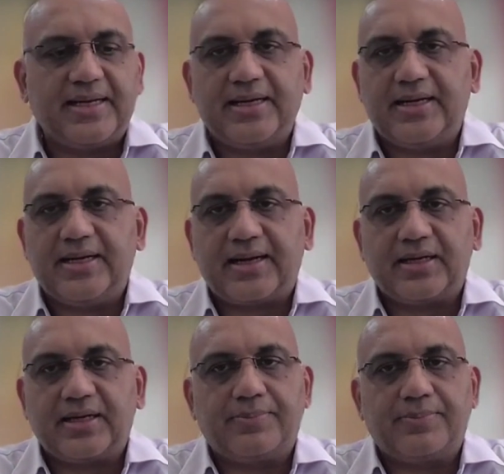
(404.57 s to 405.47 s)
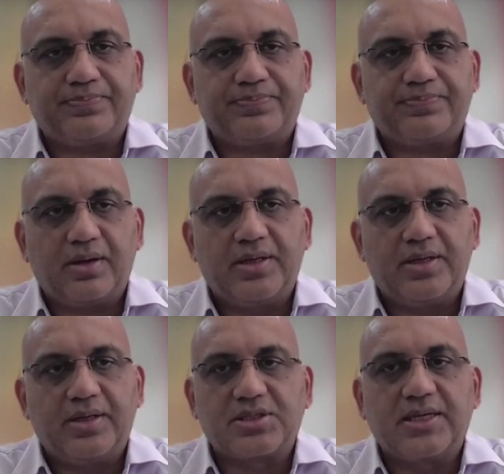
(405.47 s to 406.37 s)
Technip
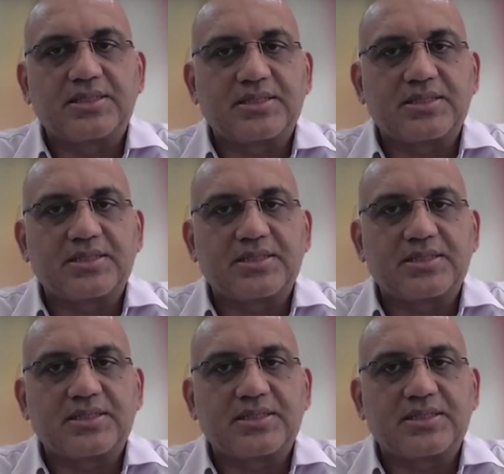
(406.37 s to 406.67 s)
is